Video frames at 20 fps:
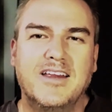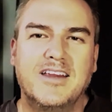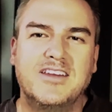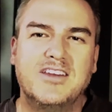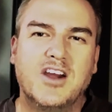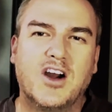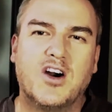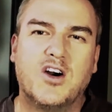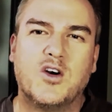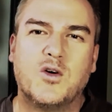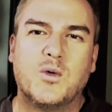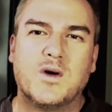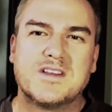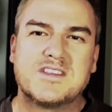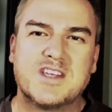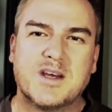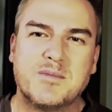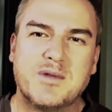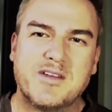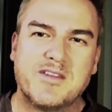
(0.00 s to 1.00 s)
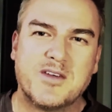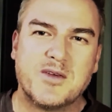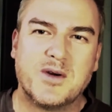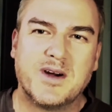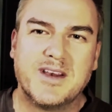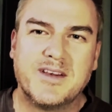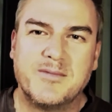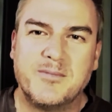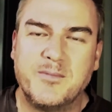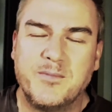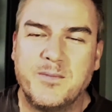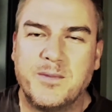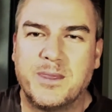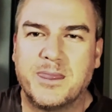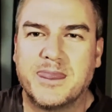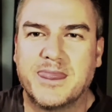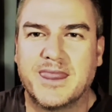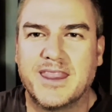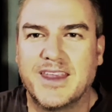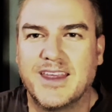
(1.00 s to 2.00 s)
Yo, what's up, everyone?
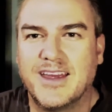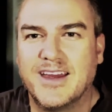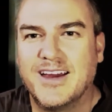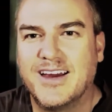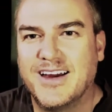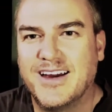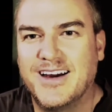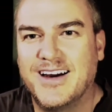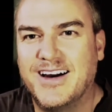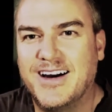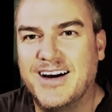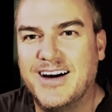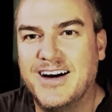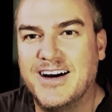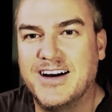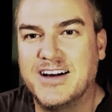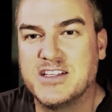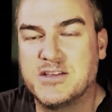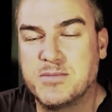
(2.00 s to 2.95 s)
It's